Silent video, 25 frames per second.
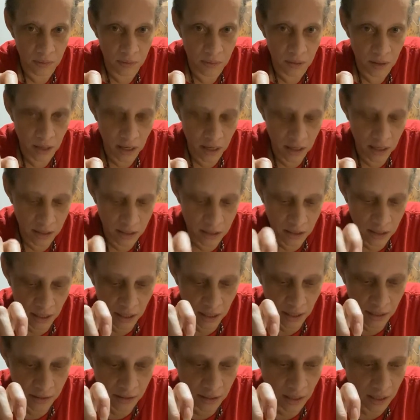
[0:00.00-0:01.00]
And
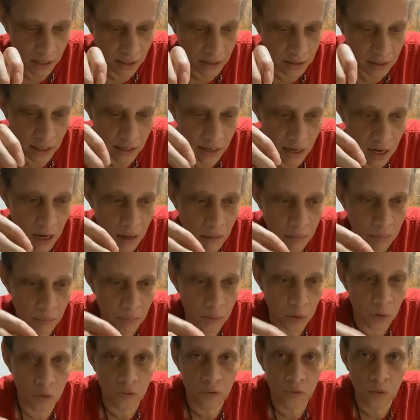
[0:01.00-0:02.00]
say things like, I'm
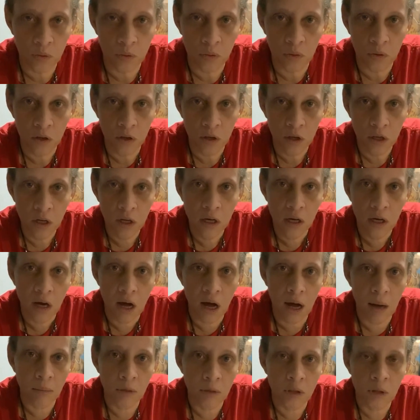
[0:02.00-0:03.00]
beautiful,
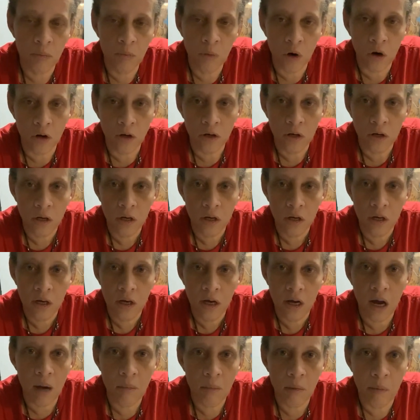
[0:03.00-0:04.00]
I'm smart,
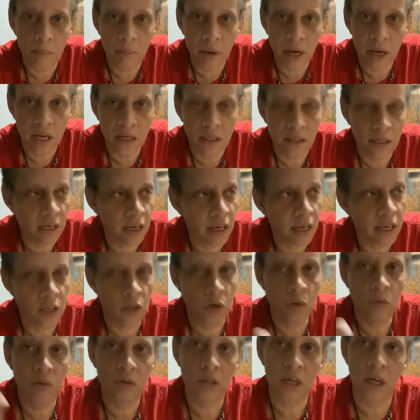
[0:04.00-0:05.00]
I'm amazing. And
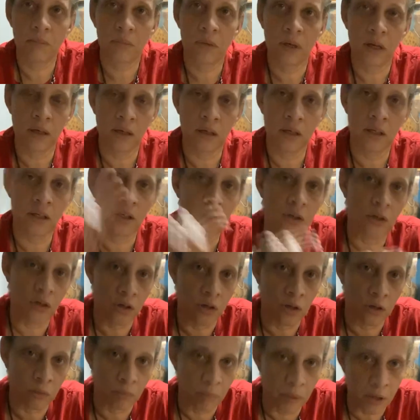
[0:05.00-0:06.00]
you tape that list to
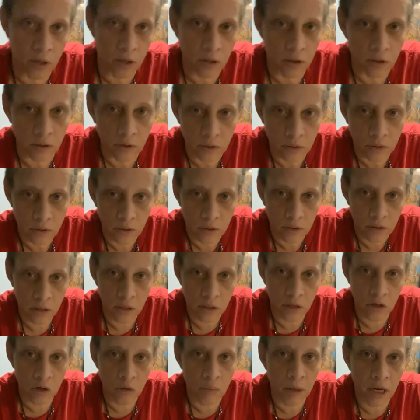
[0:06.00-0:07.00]
your mirror
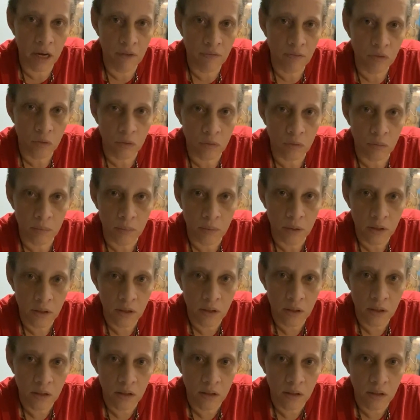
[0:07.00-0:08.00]
in your bathroom.
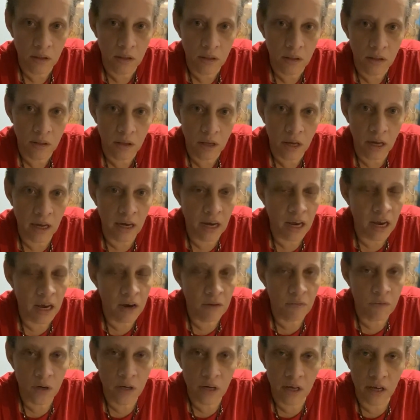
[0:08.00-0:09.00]
And
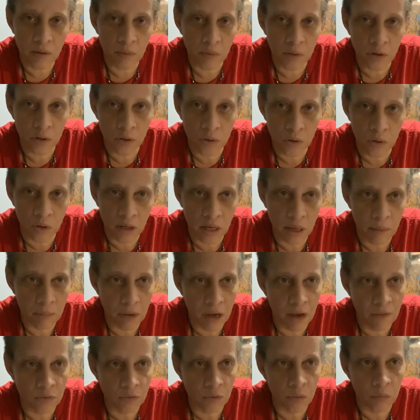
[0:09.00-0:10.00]
every day when you go in that
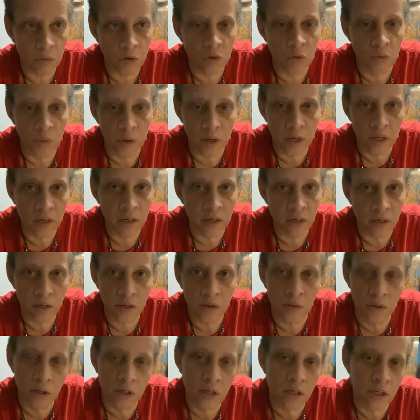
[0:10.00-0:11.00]
bathroom, you read it and
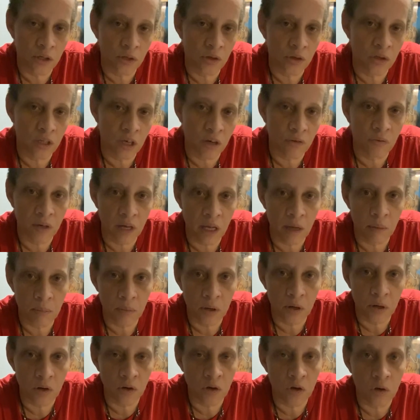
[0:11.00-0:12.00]
you look at yourself in that
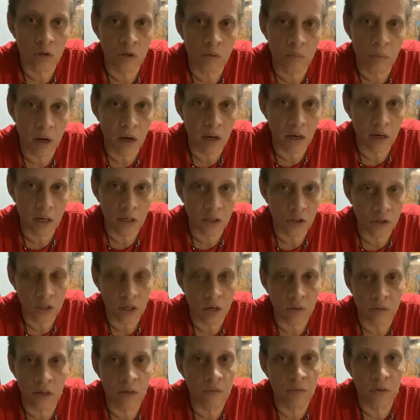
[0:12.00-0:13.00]
mirror and you smile at
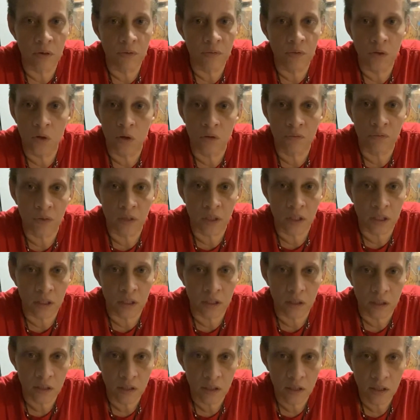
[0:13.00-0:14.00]
yourself. Even if you don't feel it,
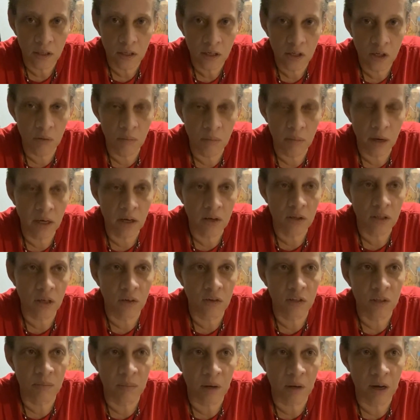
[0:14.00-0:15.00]
you make
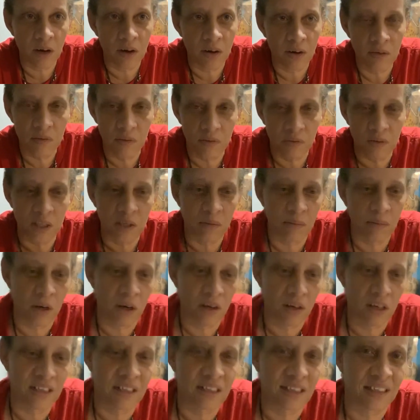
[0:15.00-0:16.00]
yourself smile. Even if it's a smile
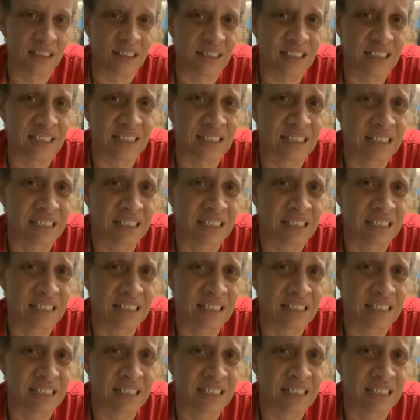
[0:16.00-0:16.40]
like this,